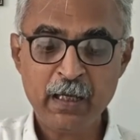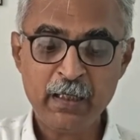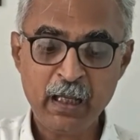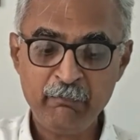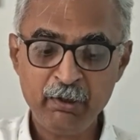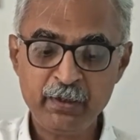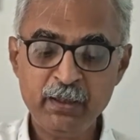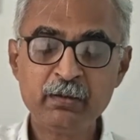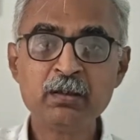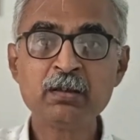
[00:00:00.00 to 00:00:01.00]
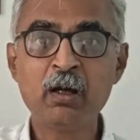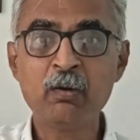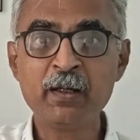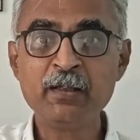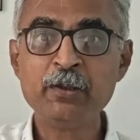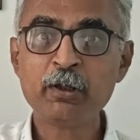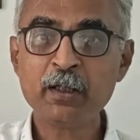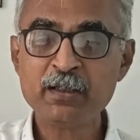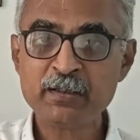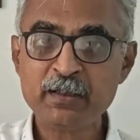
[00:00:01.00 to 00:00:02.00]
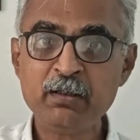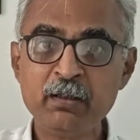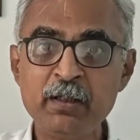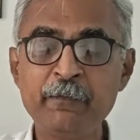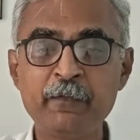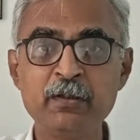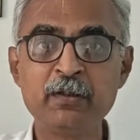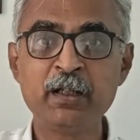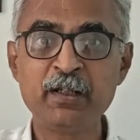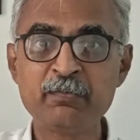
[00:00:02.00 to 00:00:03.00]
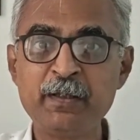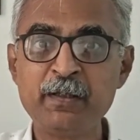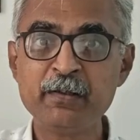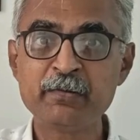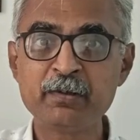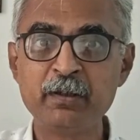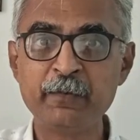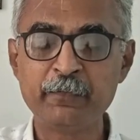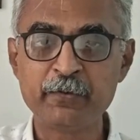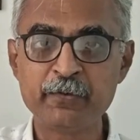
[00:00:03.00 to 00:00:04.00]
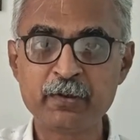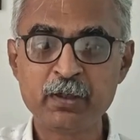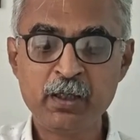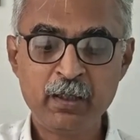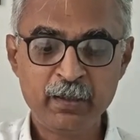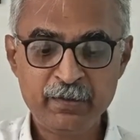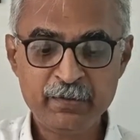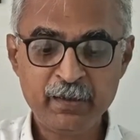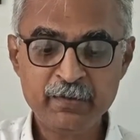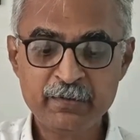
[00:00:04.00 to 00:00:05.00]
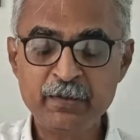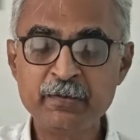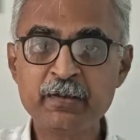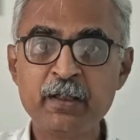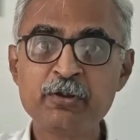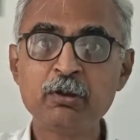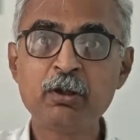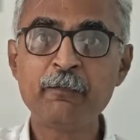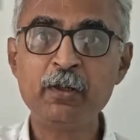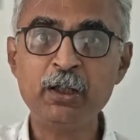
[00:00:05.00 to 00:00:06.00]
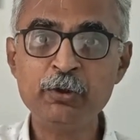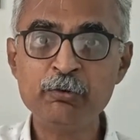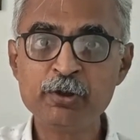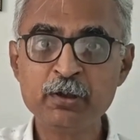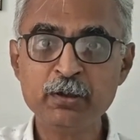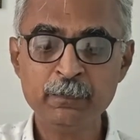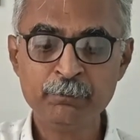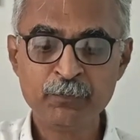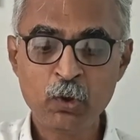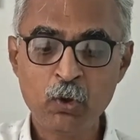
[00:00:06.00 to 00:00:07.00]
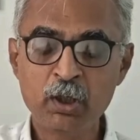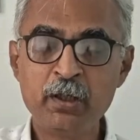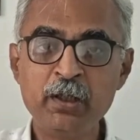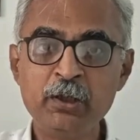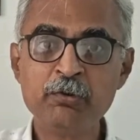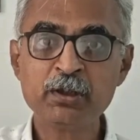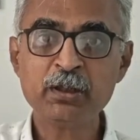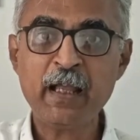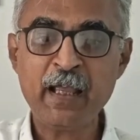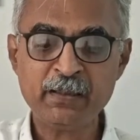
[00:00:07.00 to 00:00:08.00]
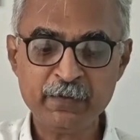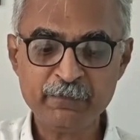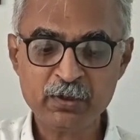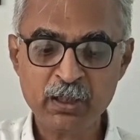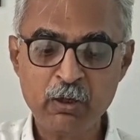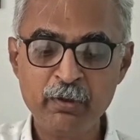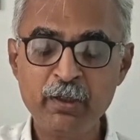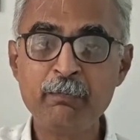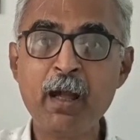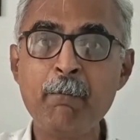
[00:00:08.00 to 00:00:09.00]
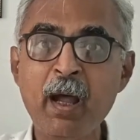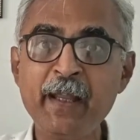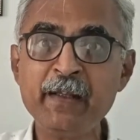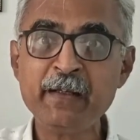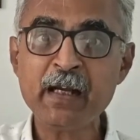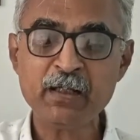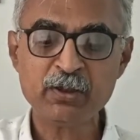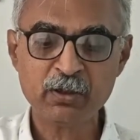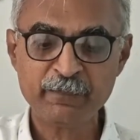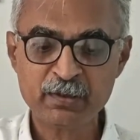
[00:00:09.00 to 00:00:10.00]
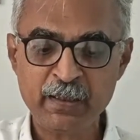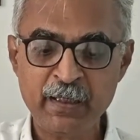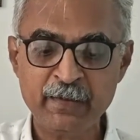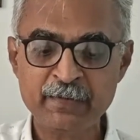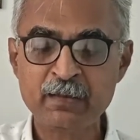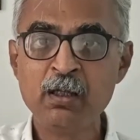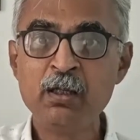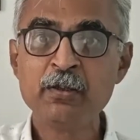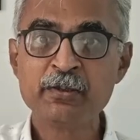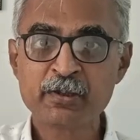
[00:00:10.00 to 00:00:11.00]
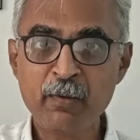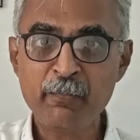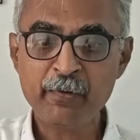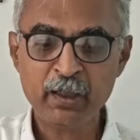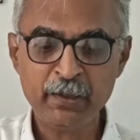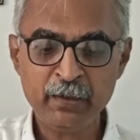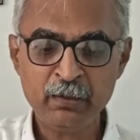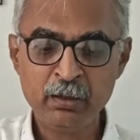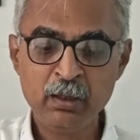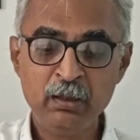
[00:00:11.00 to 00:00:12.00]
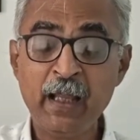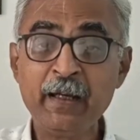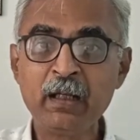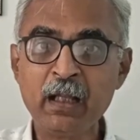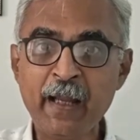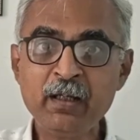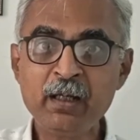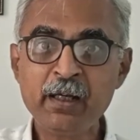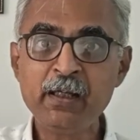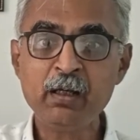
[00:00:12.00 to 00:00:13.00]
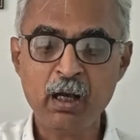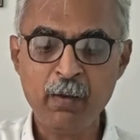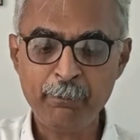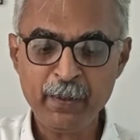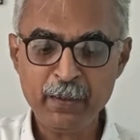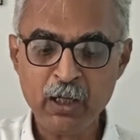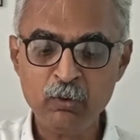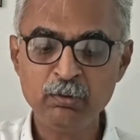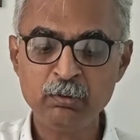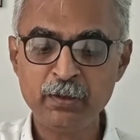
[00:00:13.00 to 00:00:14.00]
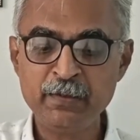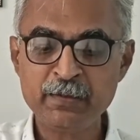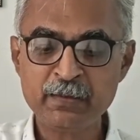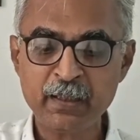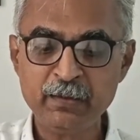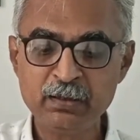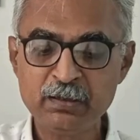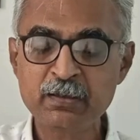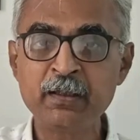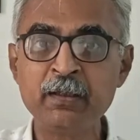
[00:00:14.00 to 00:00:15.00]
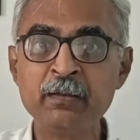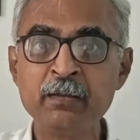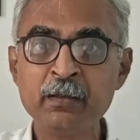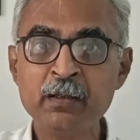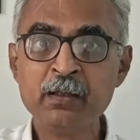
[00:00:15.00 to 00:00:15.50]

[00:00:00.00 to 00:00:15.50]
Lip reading: and I will read this out and you can see the difference and experience the difference. He says, sensation of delusion or a delusion as if surrounded by myriads of snakes, some running like lightning up and down inside the skin,